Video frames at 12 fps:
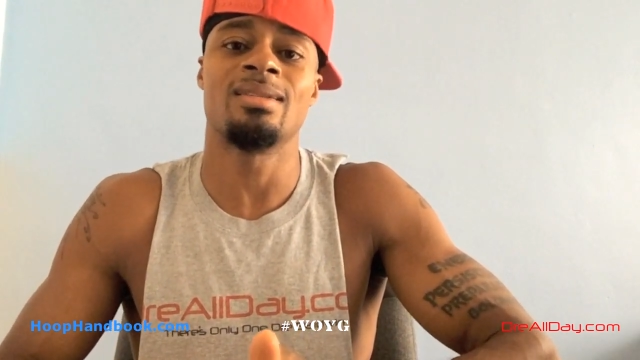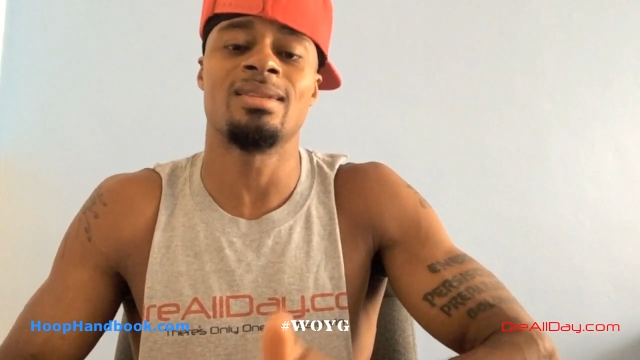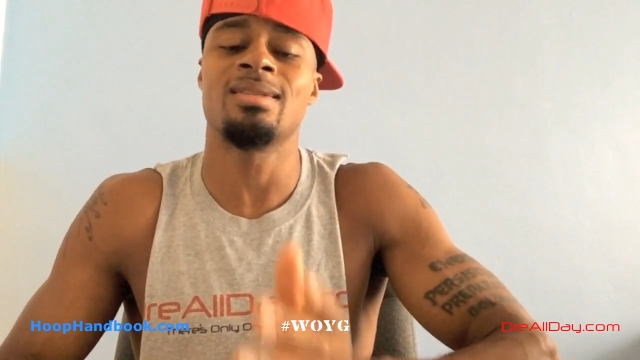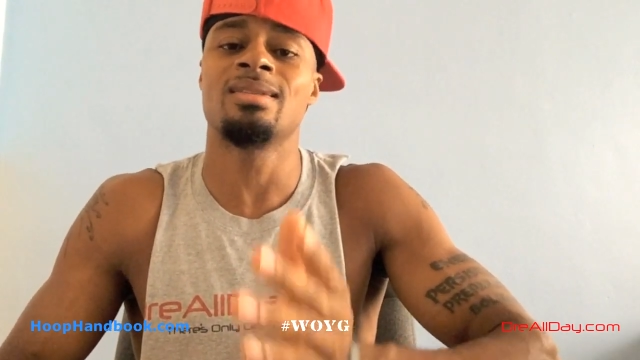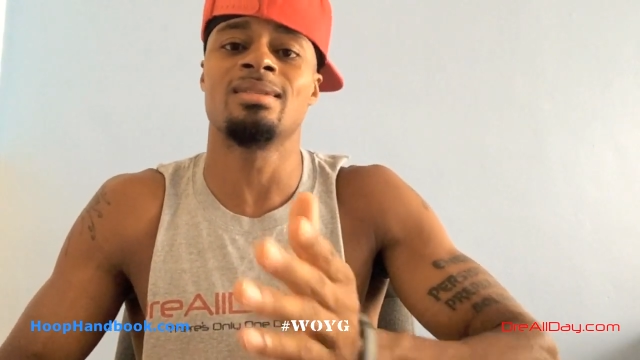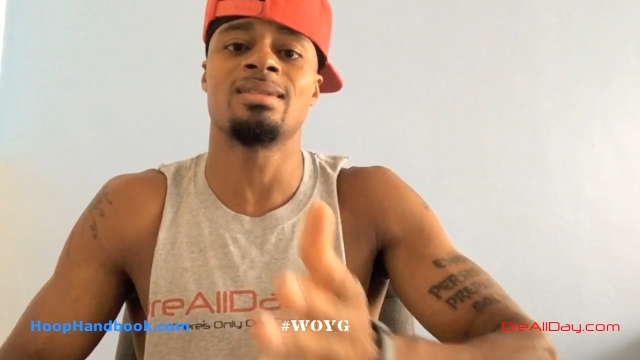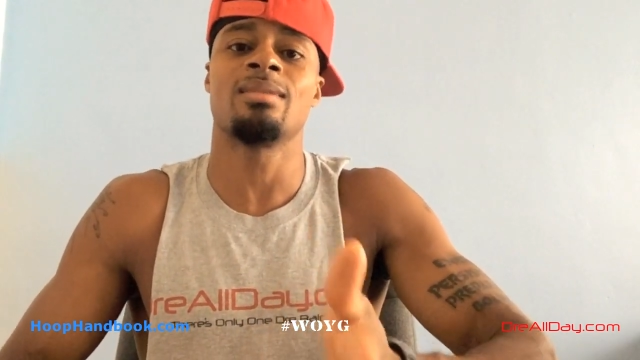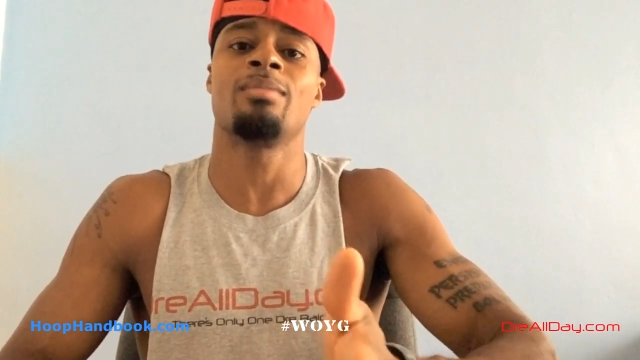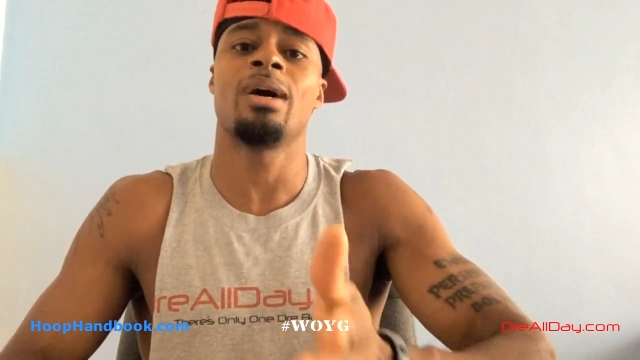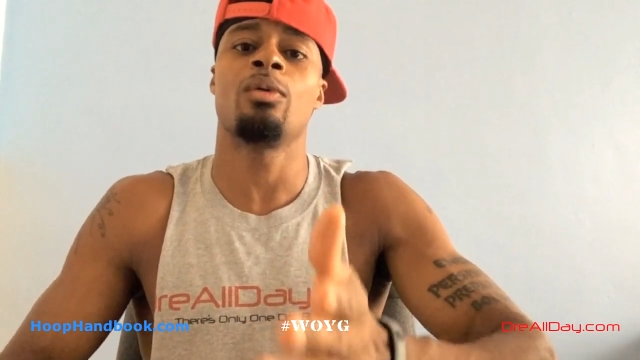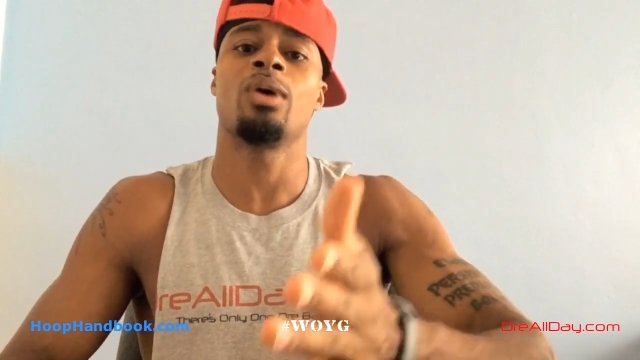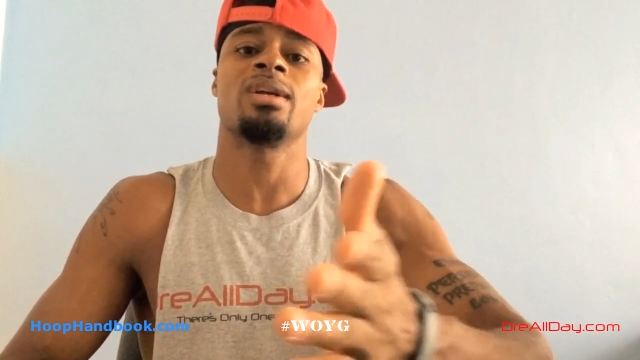This is
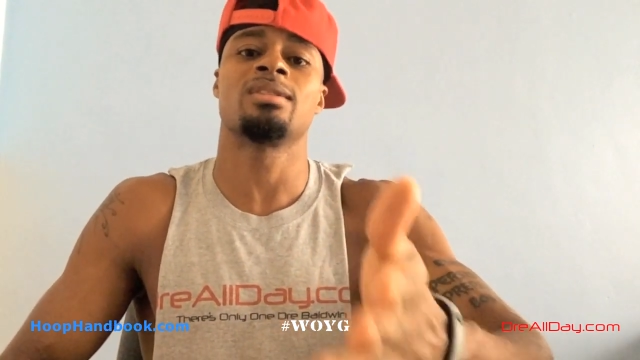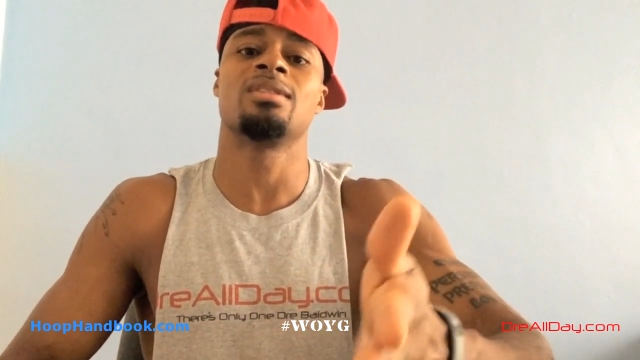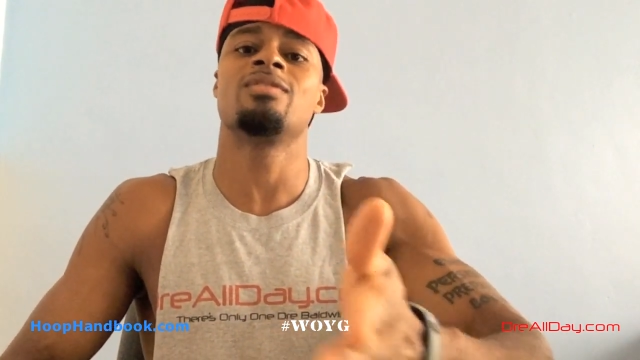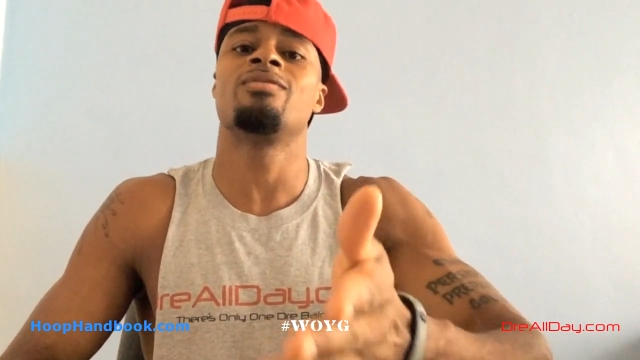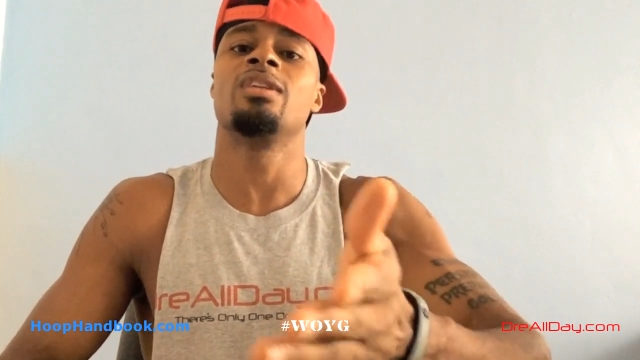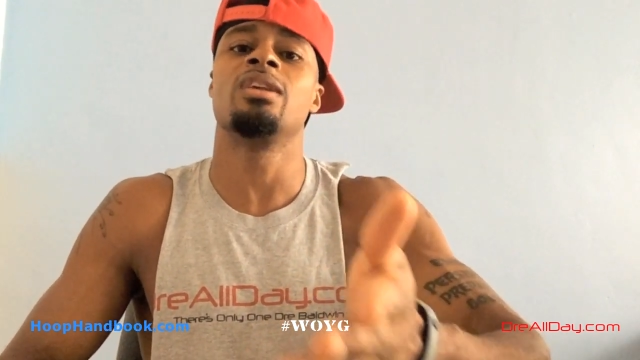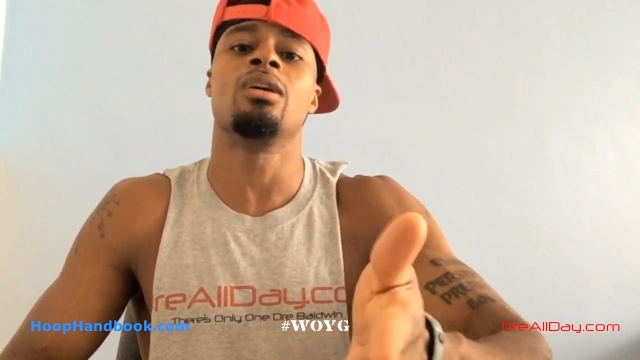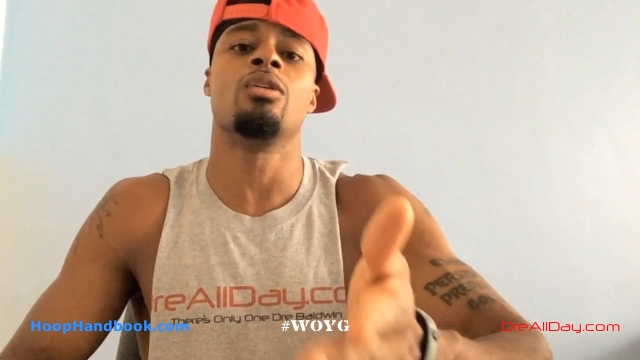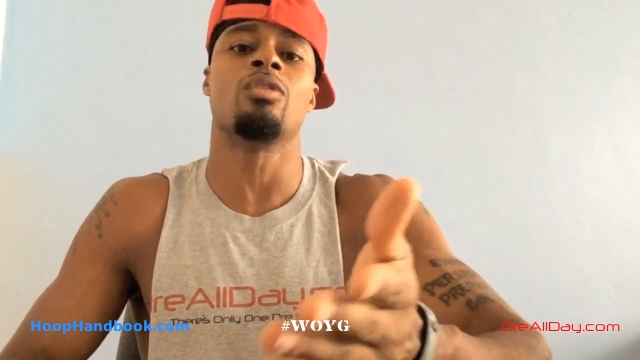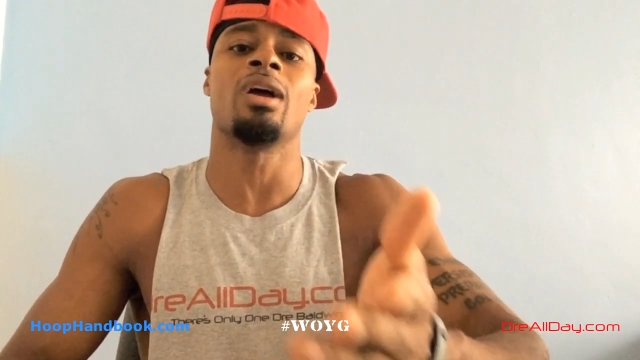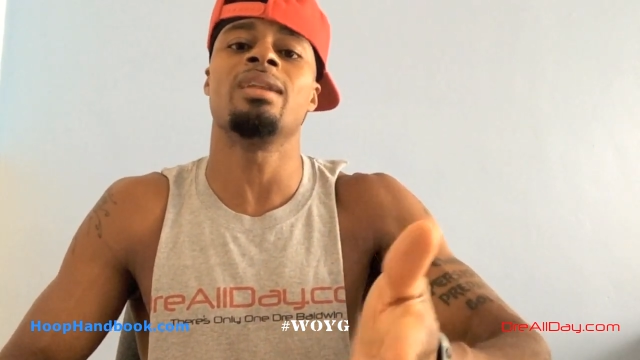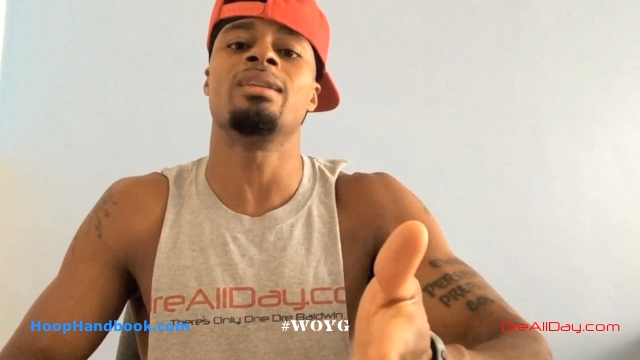somebody watching this video
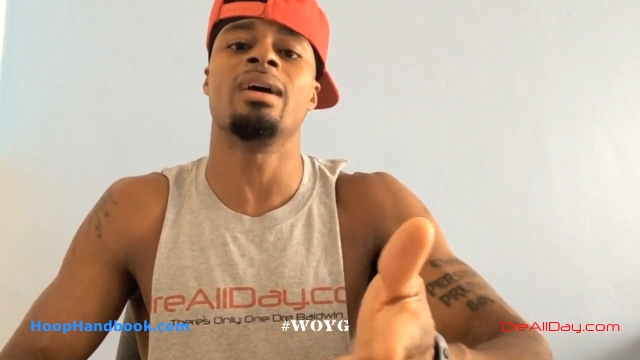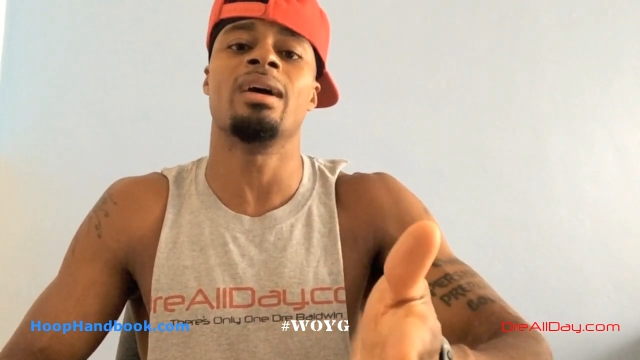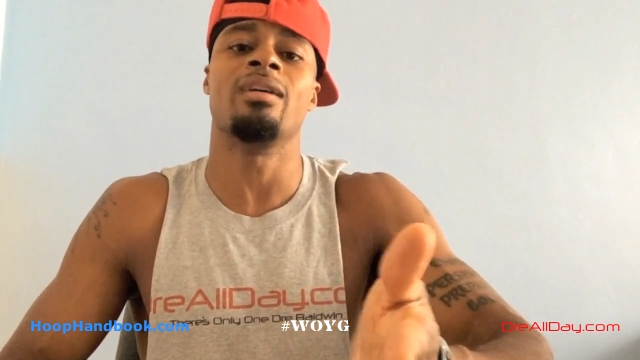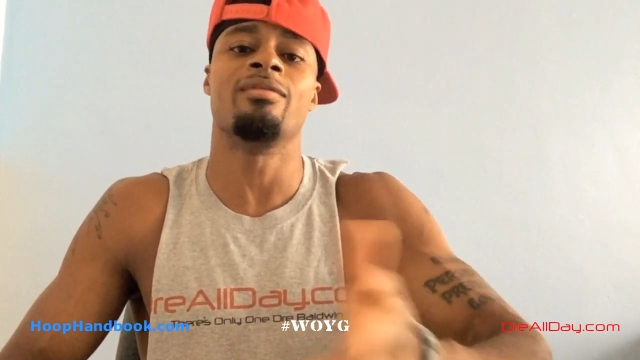right now.